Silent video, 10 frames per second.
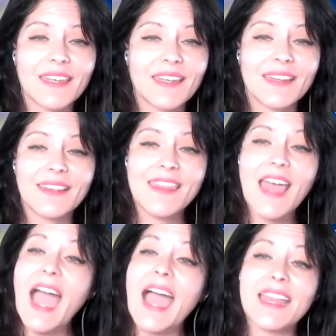
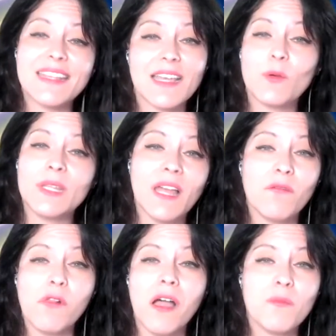That is how we
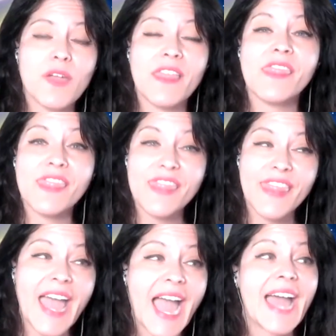level up, and
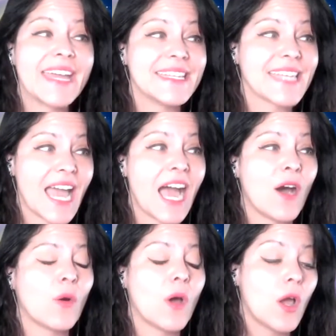that is
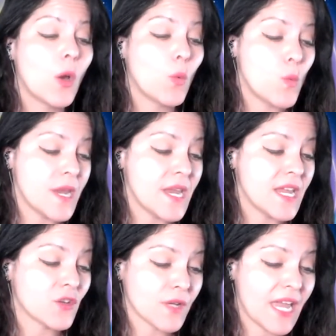how we
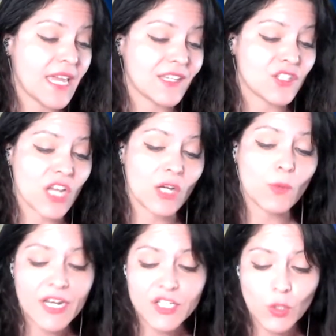create a
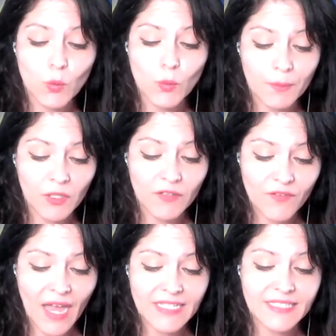generational ripple
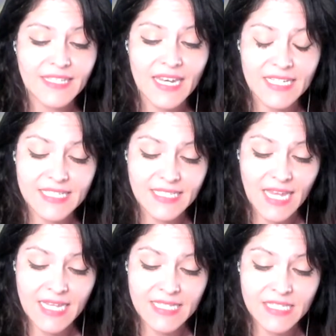effect that
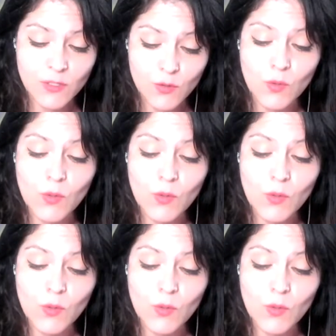extends through